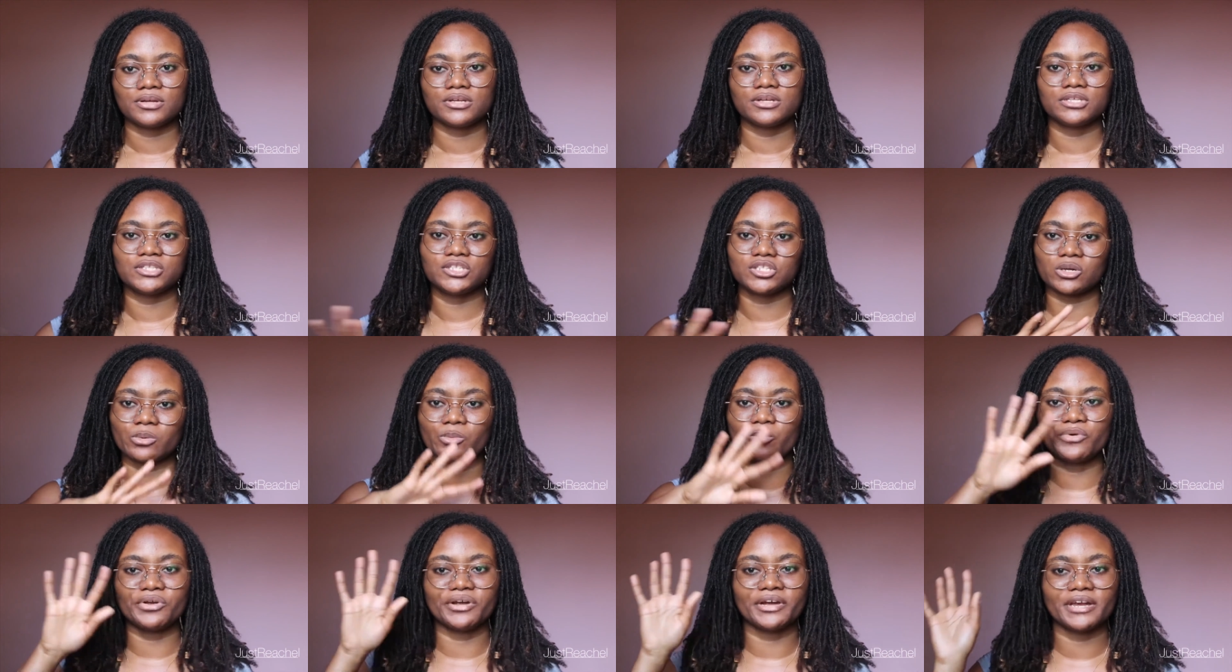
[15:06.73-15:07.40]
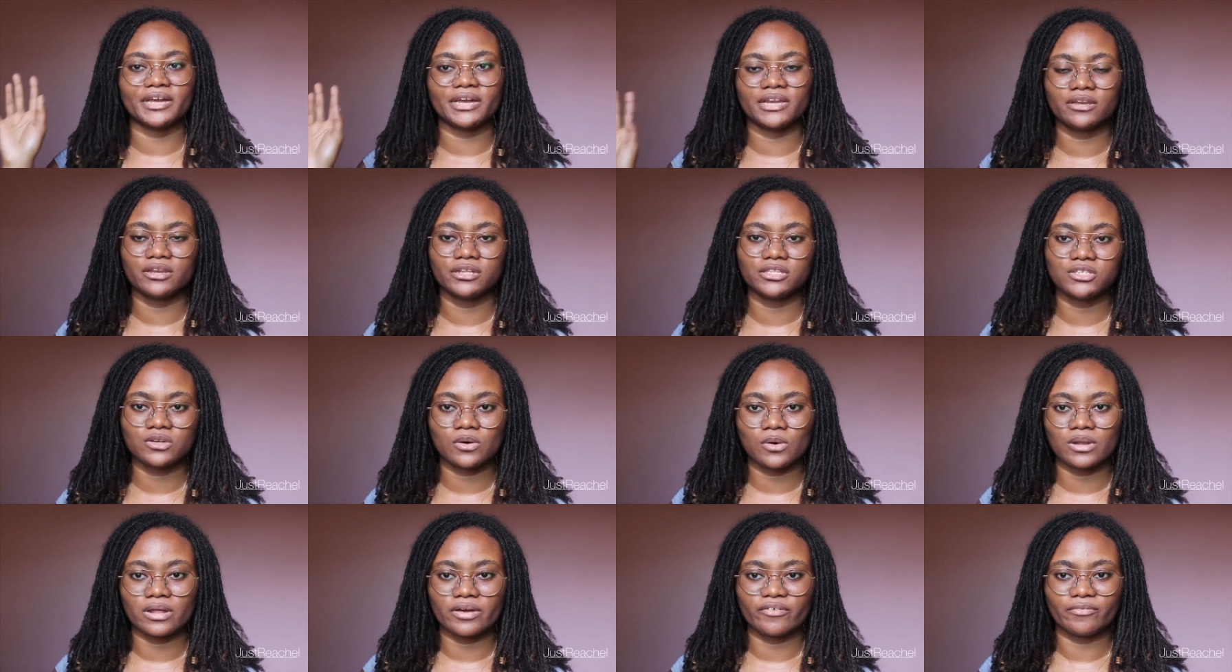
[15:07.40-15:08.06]
somewhere in the
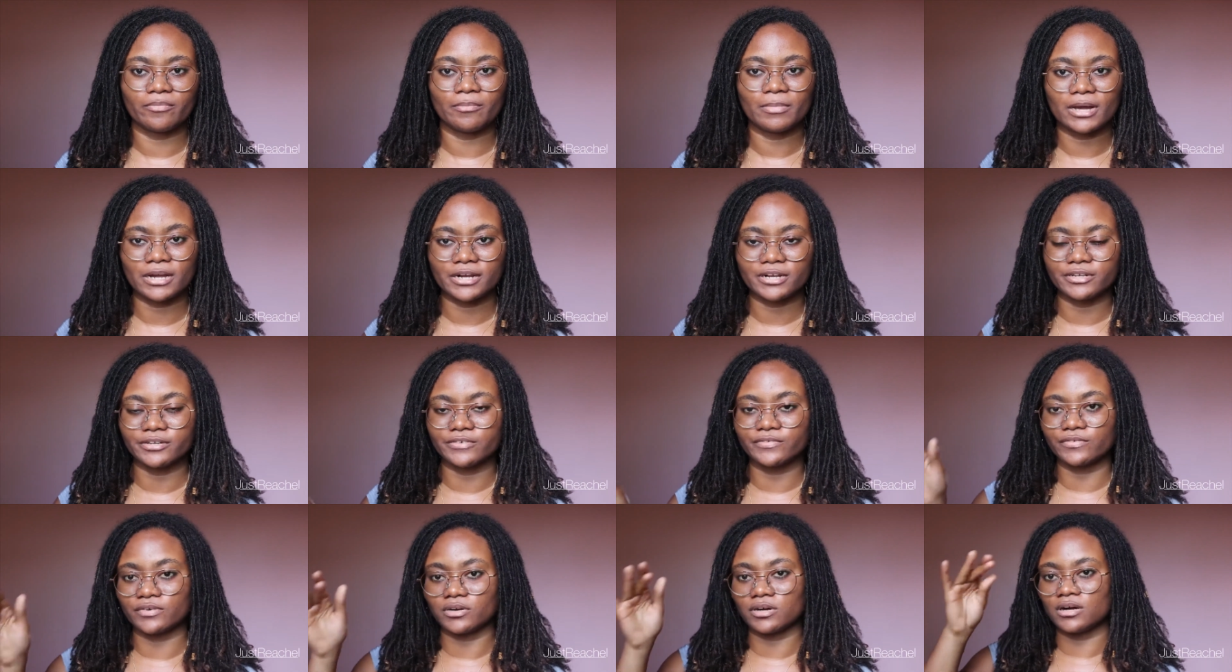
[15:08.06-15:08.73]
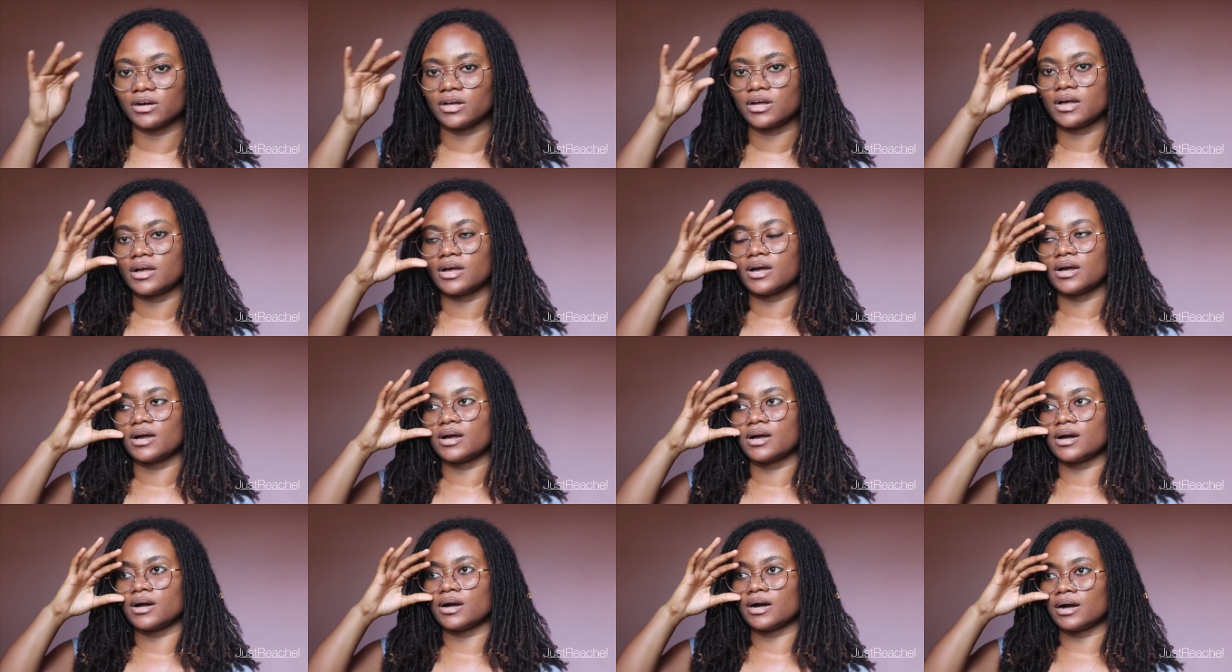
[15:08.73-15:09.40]
town of Black River.
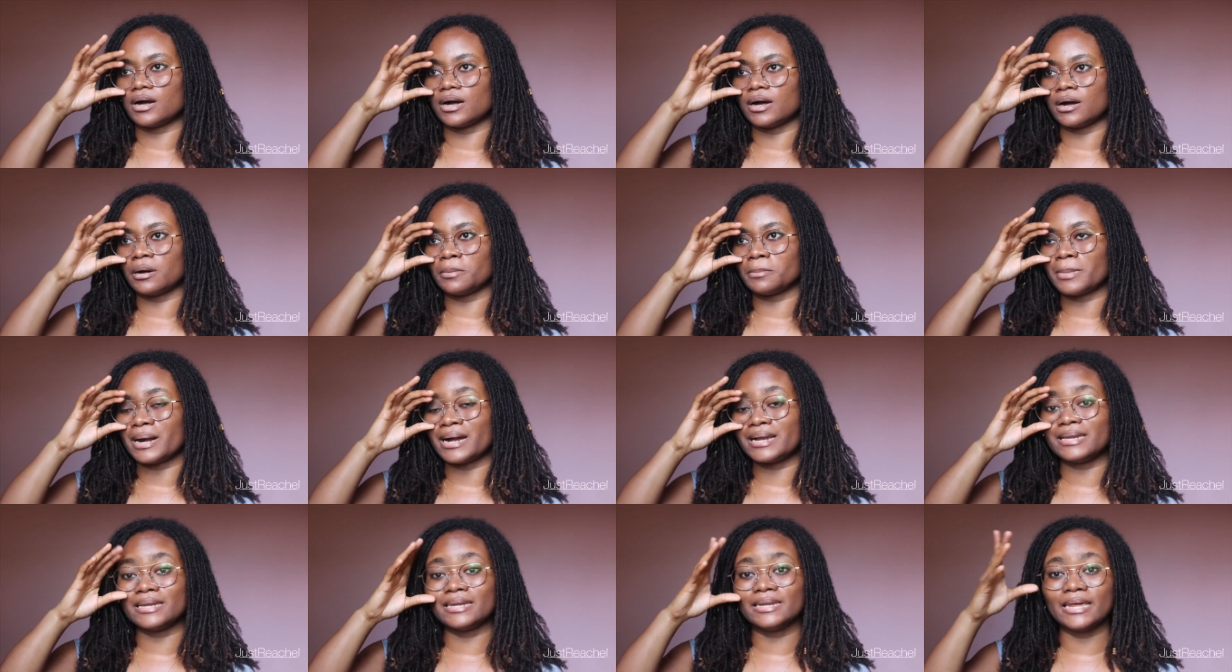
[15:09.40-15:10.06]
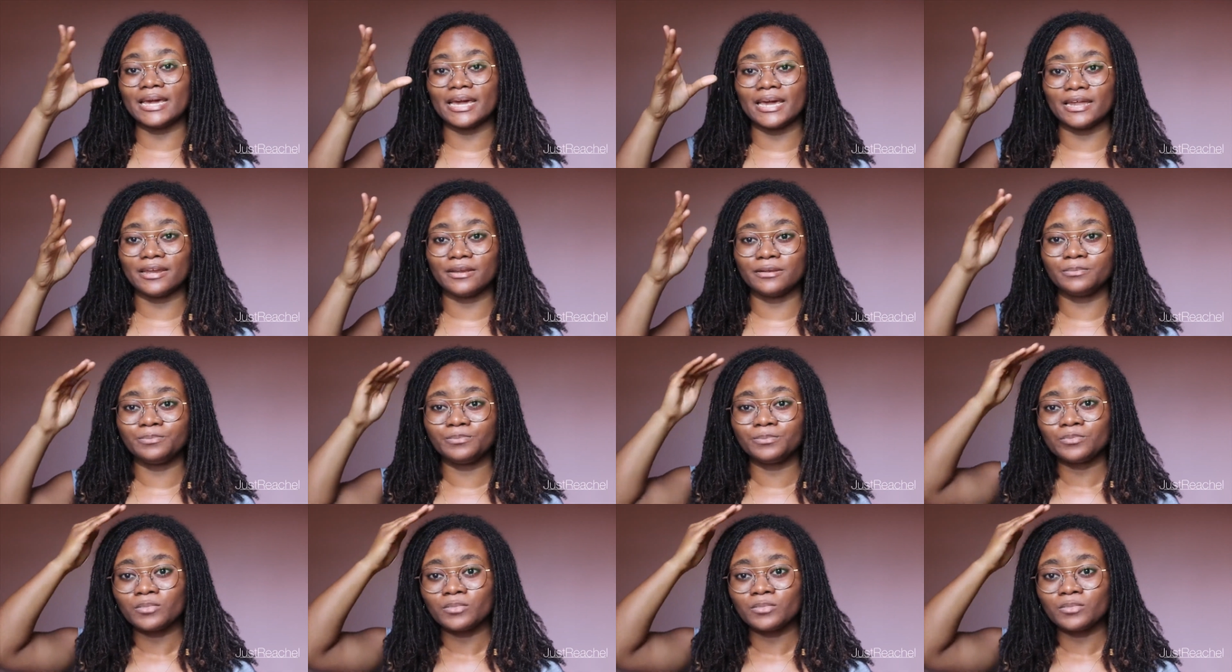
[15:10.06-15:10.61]
And then